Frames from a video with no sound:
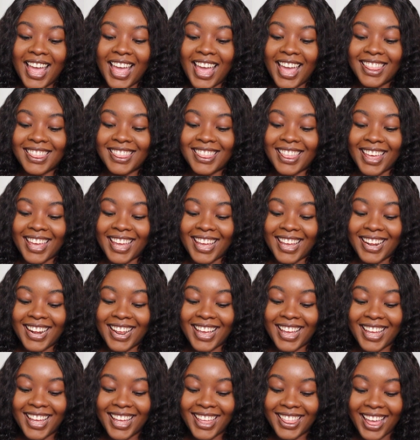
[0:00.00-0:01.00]
And
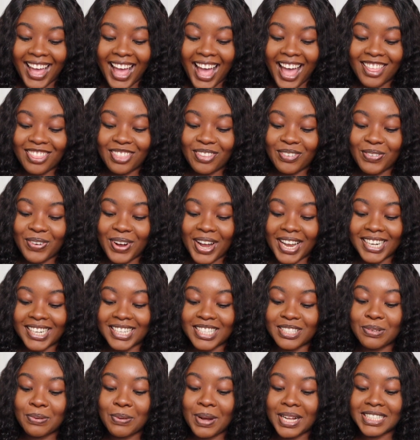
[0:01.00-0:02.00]
then the other one
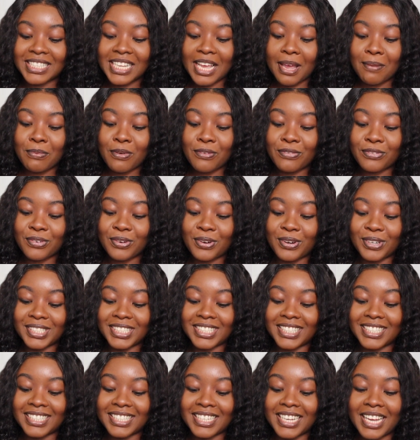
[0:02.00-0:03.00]
is, what type of
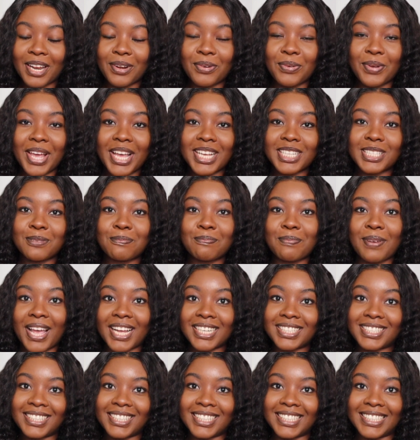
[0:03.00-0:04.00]
content can we
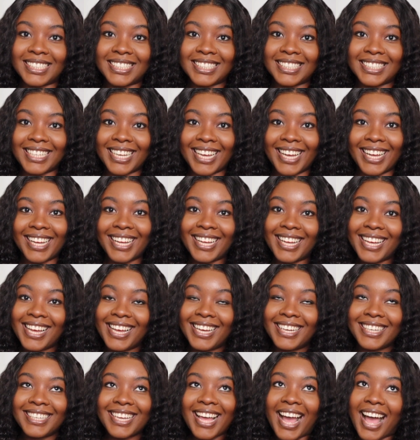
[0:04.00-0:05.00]
expect this year?
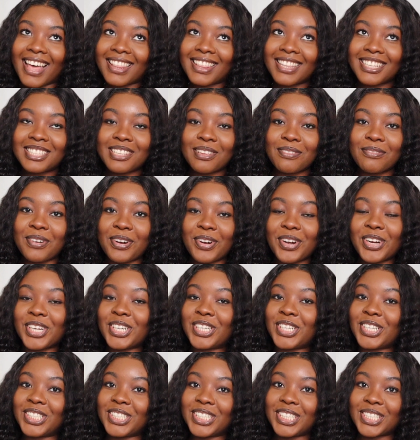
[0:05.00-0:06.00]
Yeah, that's a
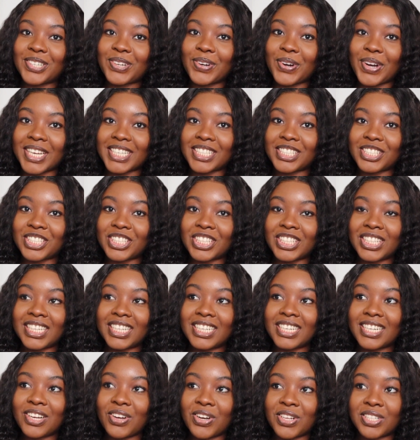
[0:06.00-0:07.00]
very good
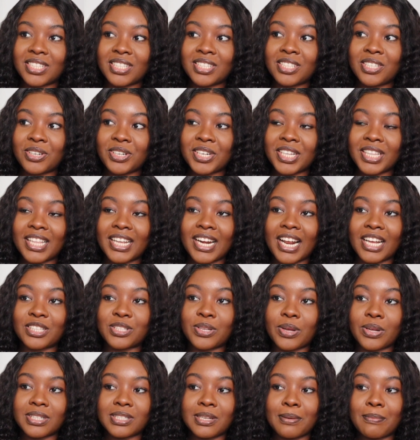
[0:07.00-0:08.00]
question, considering that I
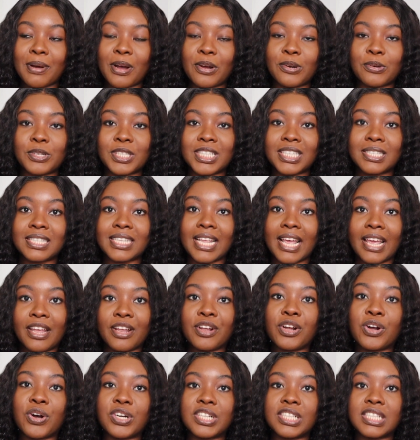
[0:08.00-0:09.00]
talked about
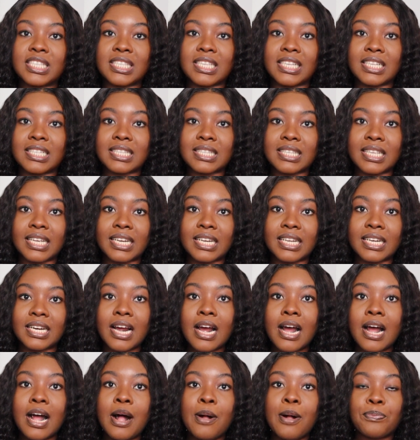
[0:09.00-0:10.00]
staying
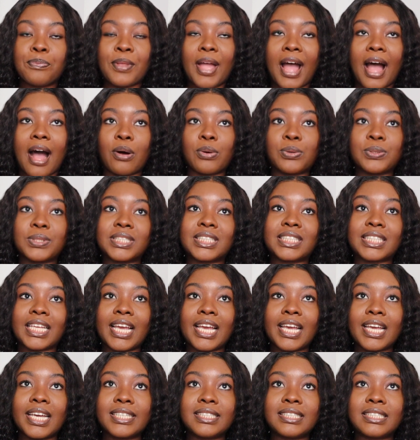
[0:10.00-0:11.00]
consistent. I would
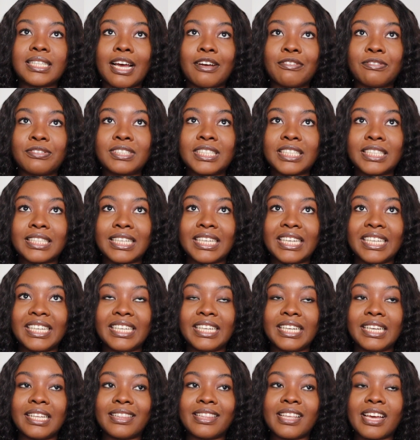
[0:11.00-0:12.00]
say
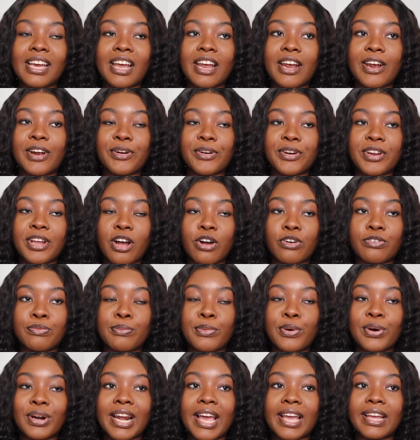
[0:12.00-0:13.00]
definitely in the area of
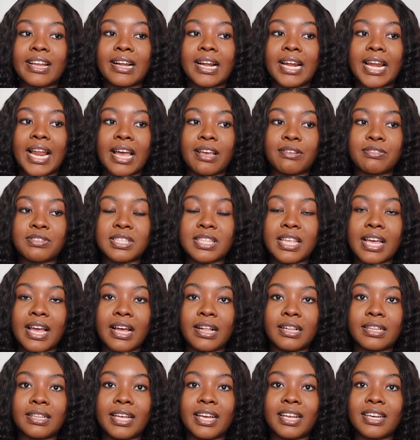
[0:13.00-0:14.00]
more like
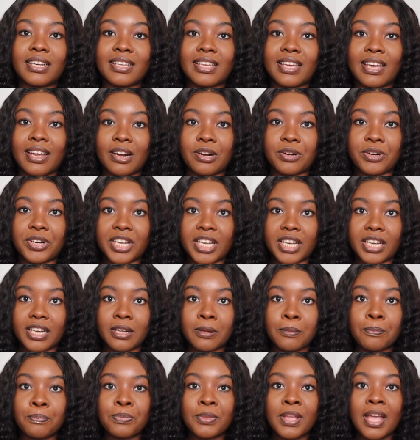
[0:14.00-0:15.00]
lifestyle and
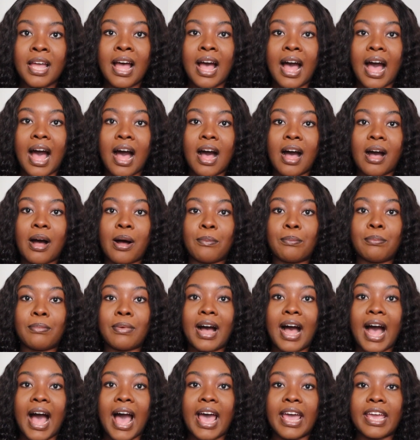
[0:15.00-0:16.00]
career.
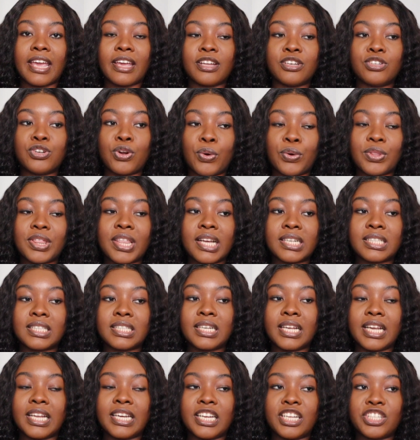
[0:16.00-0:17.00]
I know
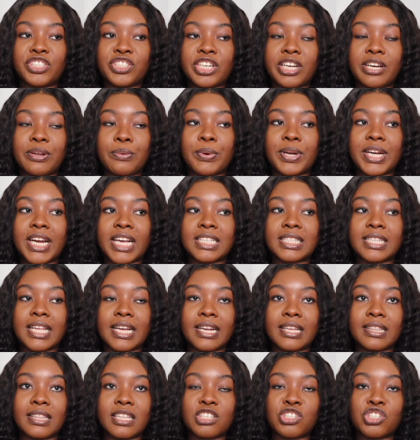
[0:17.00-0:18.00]
that initially when I
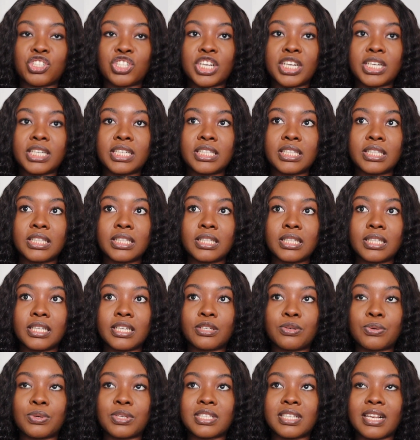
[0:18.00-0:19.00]
started this channel,
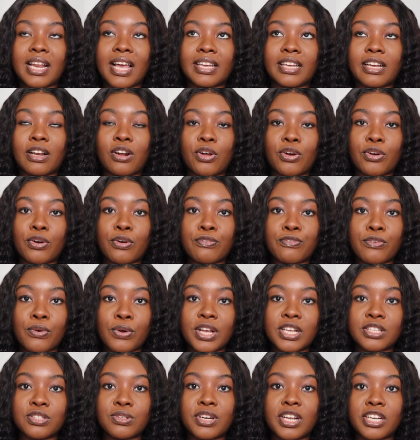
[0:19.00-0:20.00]
it was like a lot of
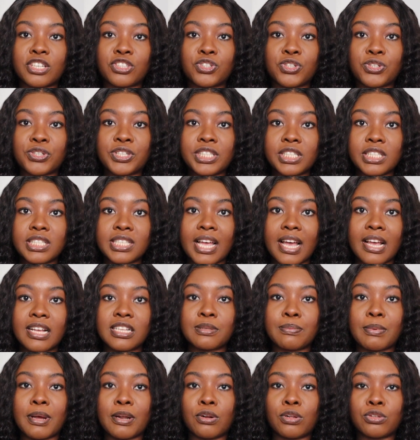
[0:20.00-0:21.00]
focus on actuarial
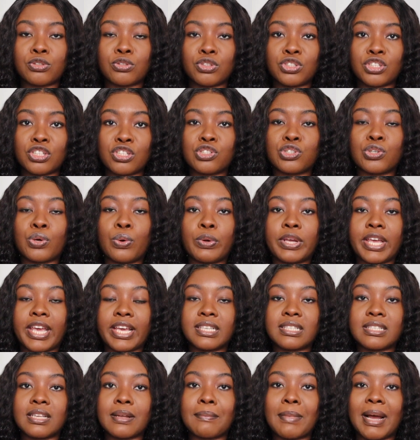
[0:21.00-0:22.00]
science, but also just
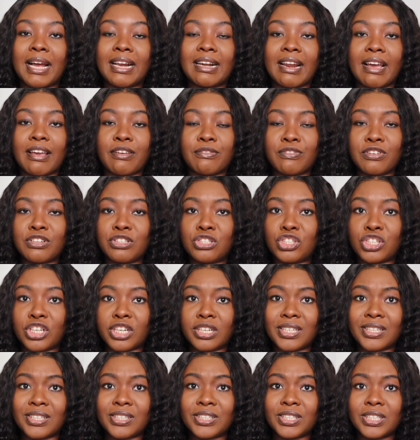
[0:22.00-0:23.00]
showcasing my life in
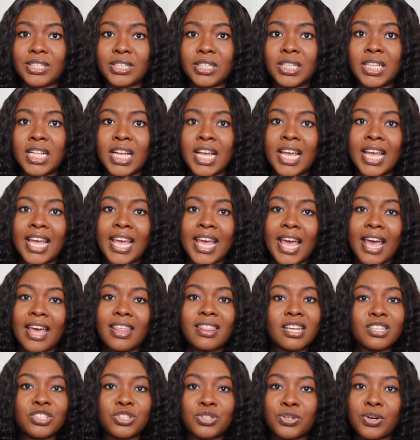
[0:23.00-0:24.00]
general,
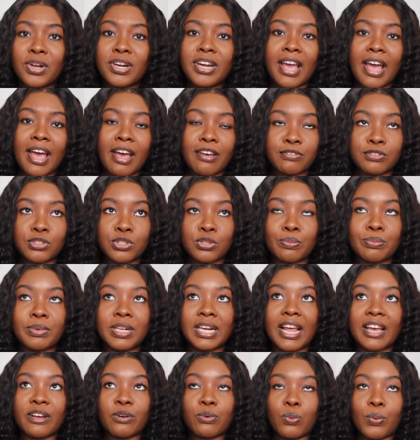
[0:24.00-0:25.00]
and that you don't have to be
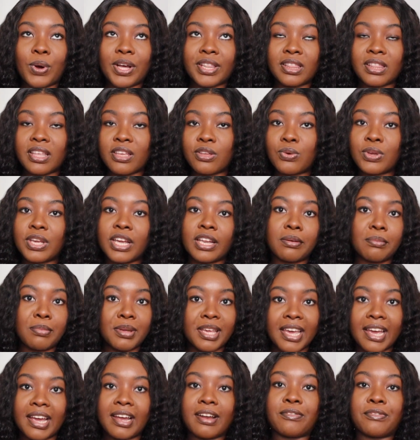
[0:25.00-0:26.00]
like one thing, you can
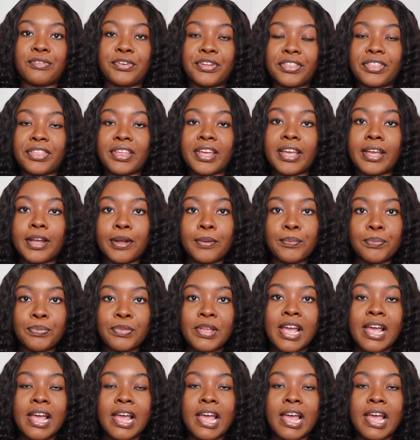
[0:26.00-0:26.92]
be everything.